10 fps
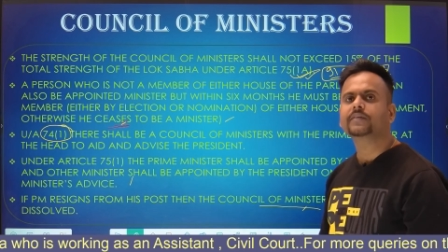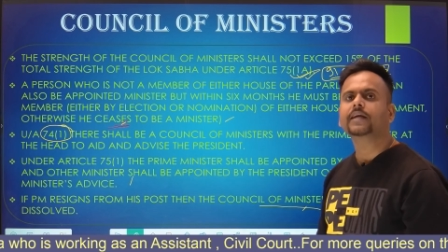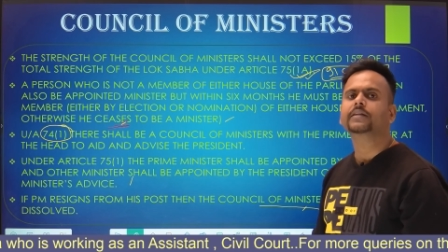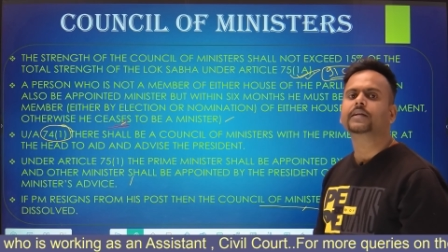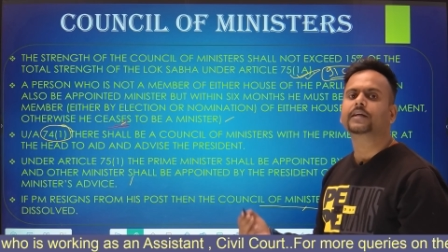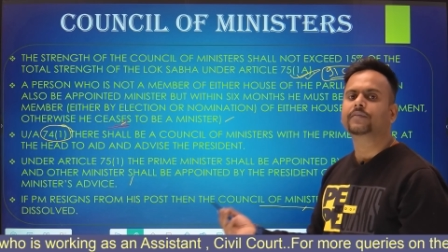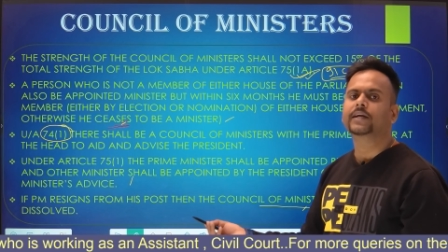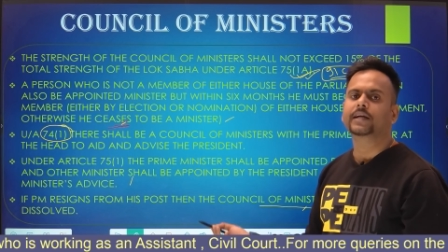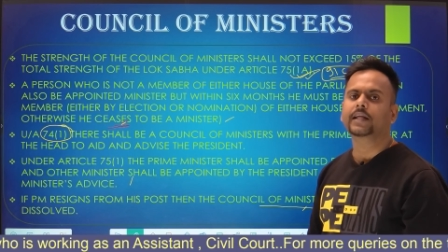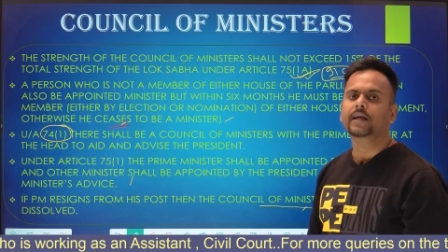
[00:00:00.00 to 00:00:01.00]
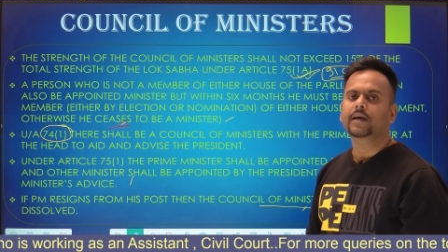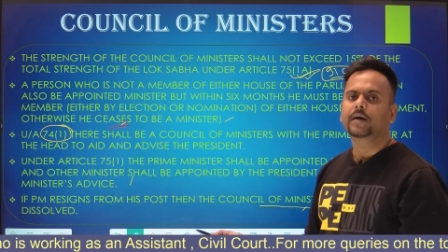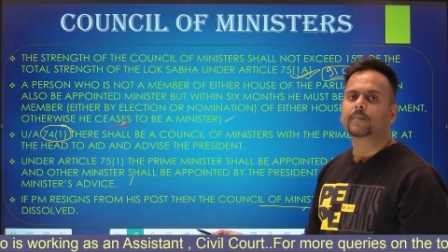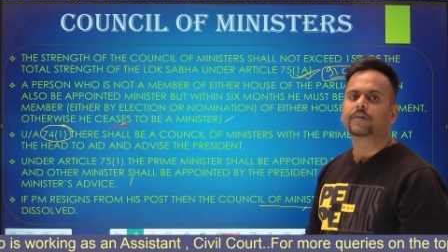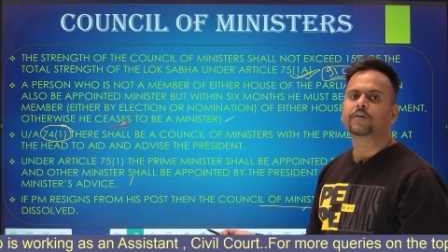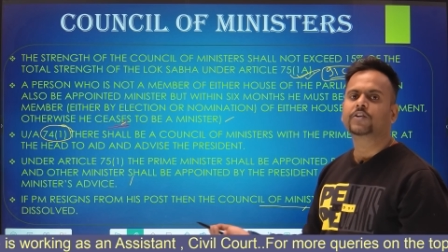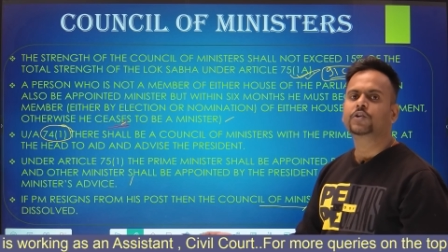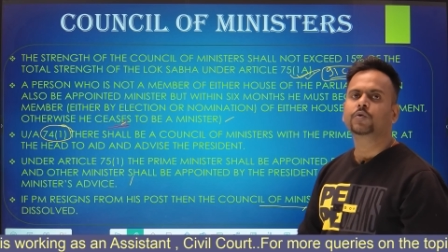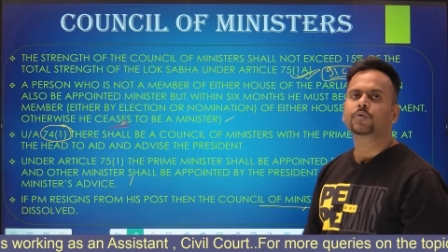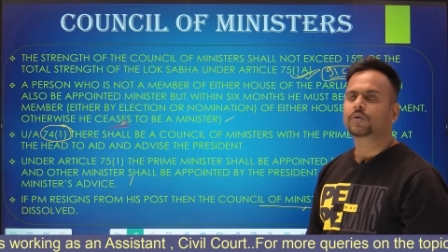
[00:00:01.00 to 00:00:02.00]
then definitely by
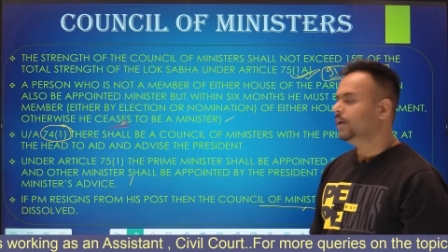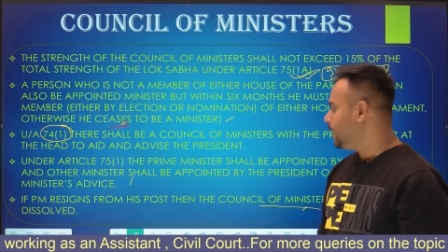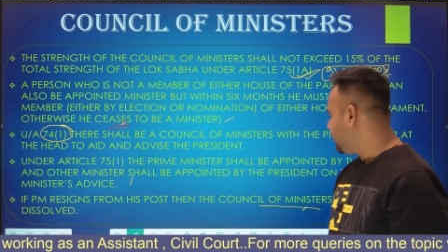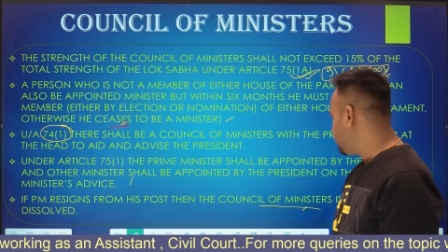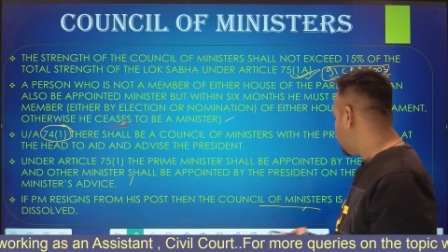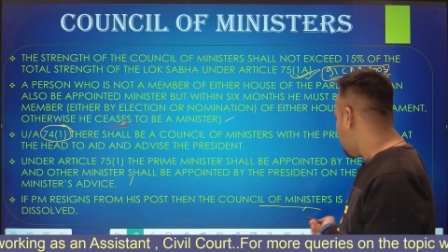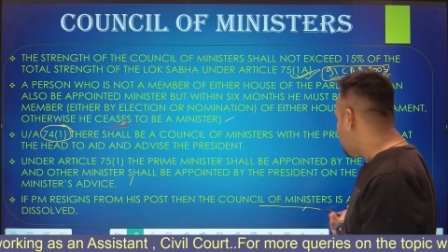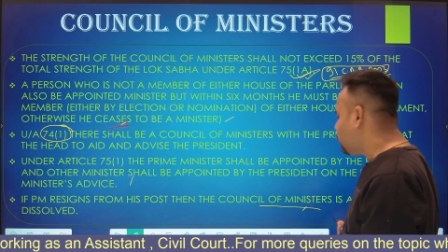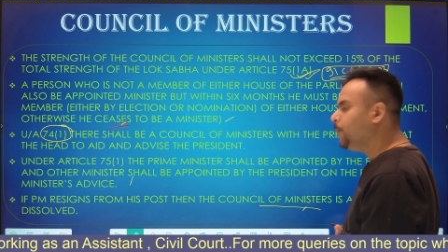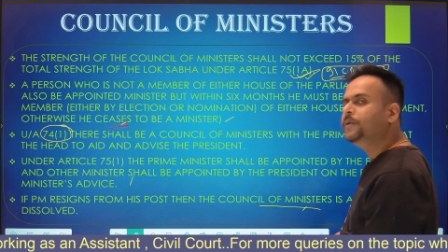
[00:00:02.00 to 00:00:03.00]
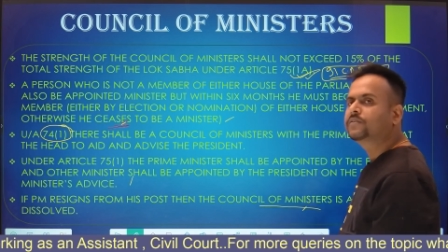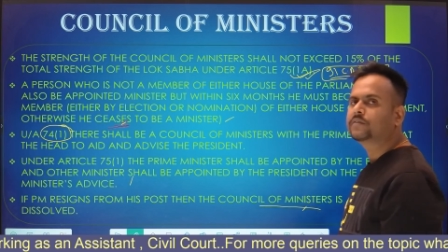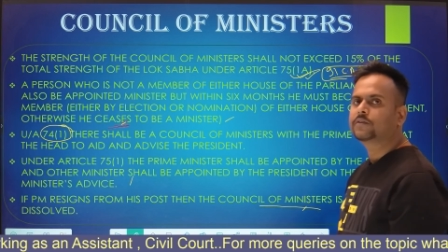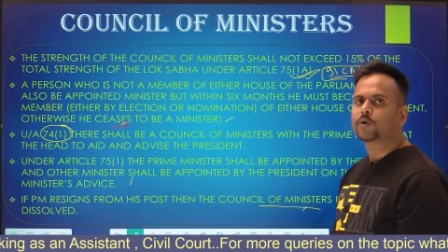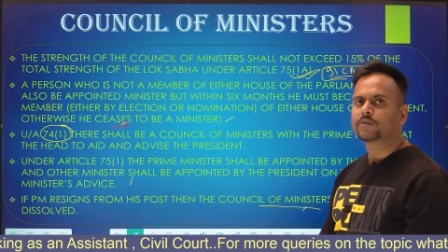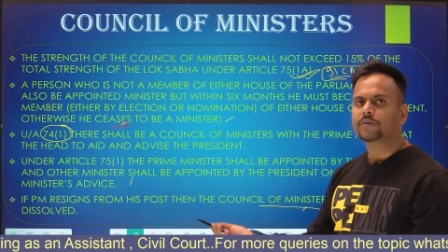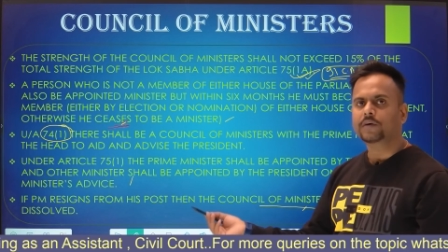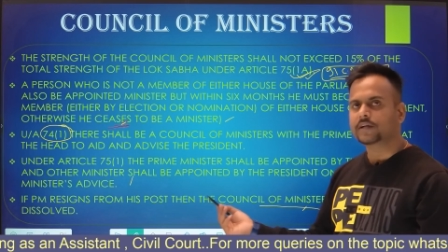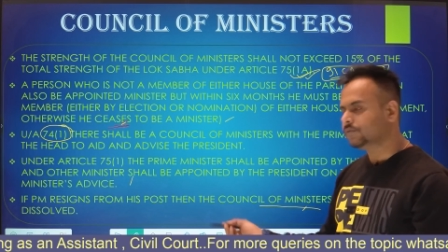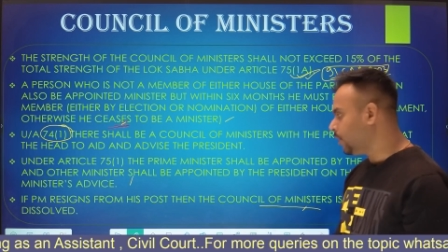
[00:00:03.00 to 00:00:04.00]
virtue the Council of Ministers is also
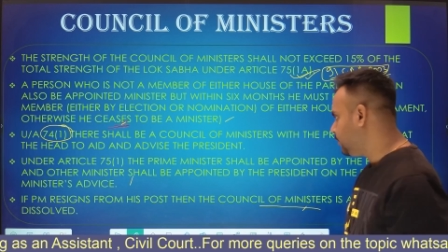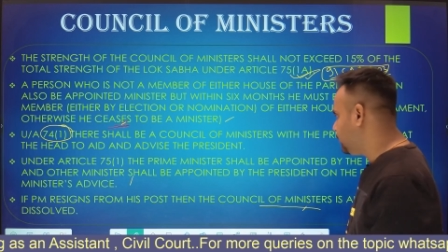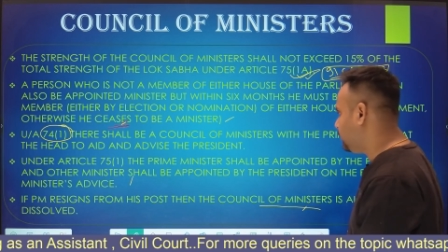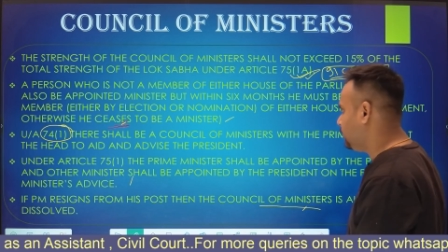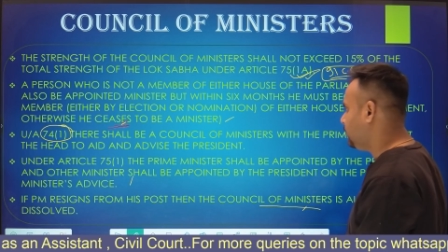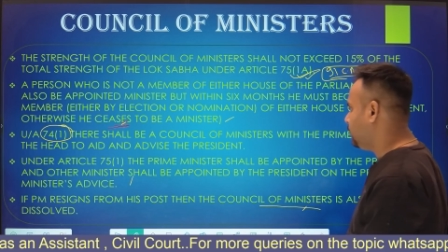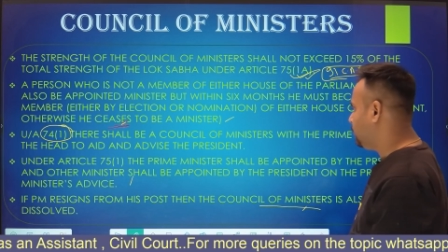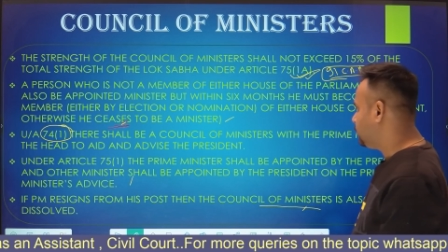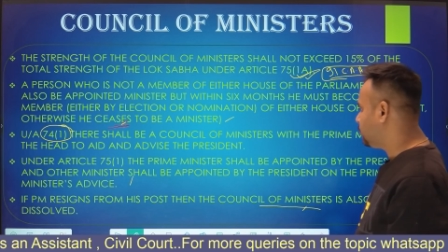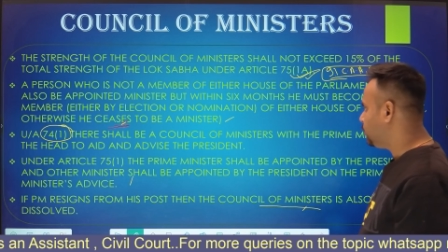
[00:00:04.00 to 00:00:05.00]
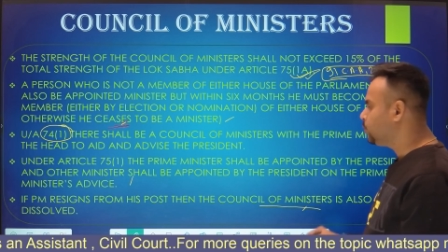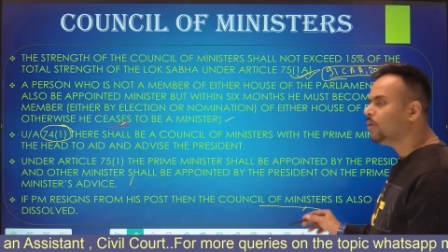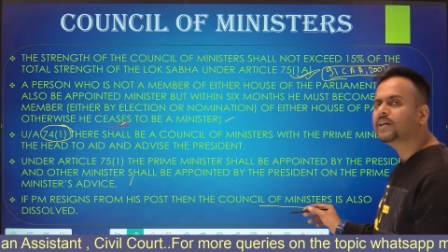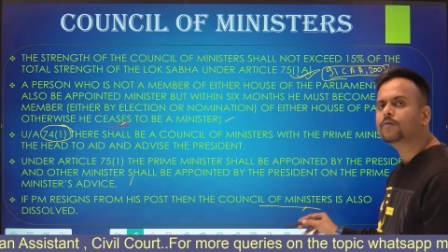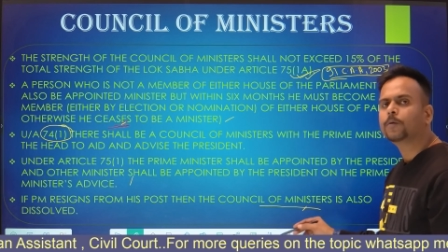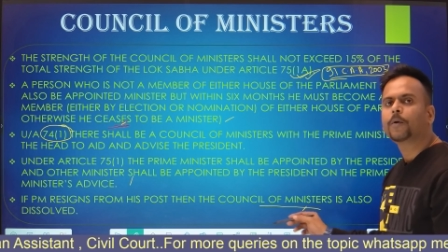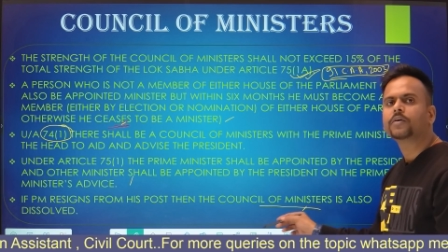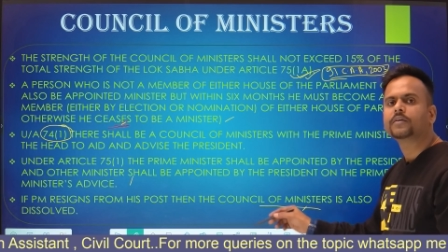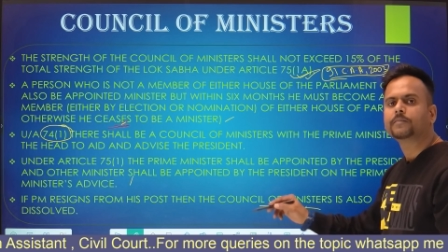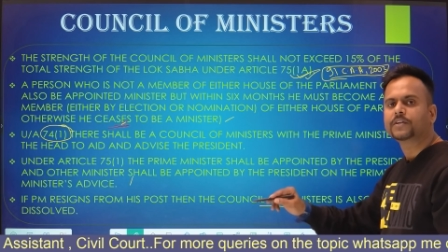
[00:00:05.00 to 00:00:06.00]
dissolved. So you don't have to
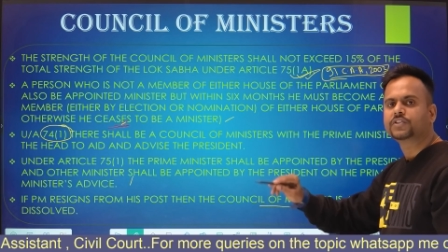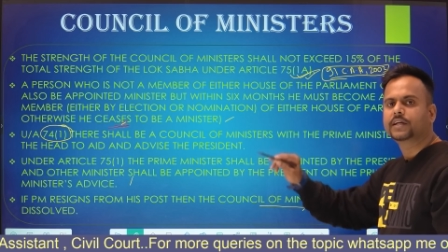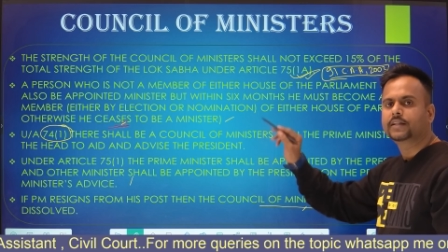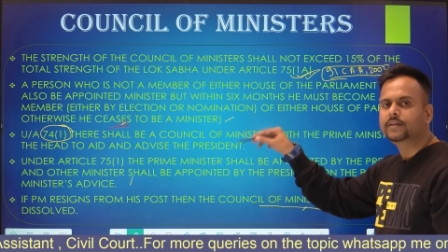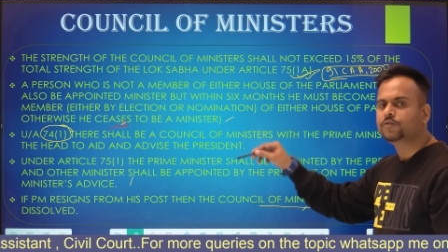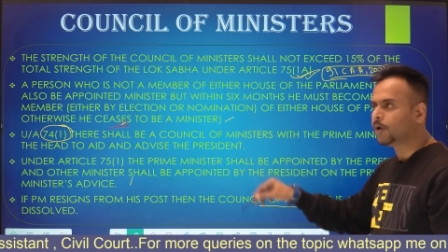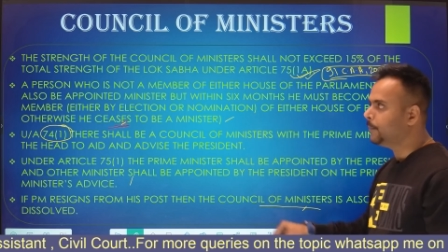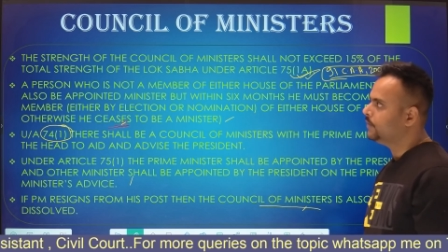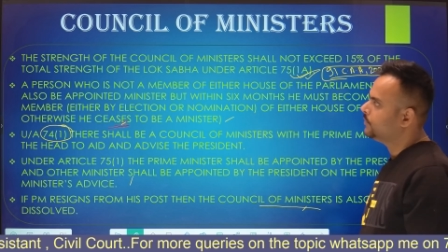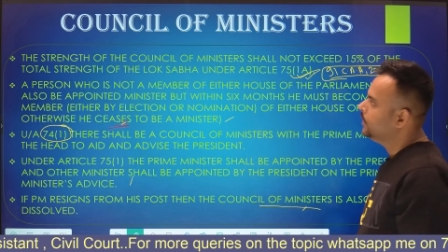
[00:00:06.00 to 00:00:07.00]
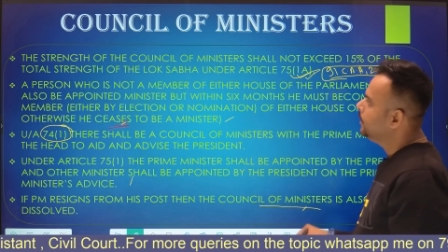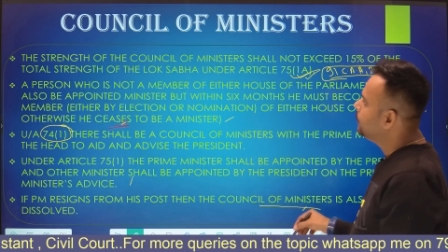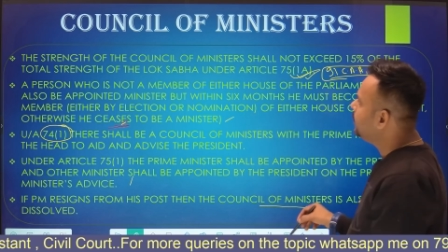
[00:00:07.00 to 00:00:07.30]
ponder much in these topics. Friends,